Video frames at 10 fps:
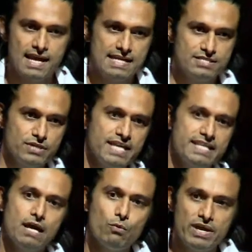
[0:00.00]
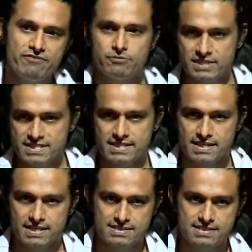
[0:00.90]
as you get away from the
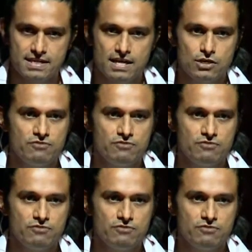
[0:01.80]
cities,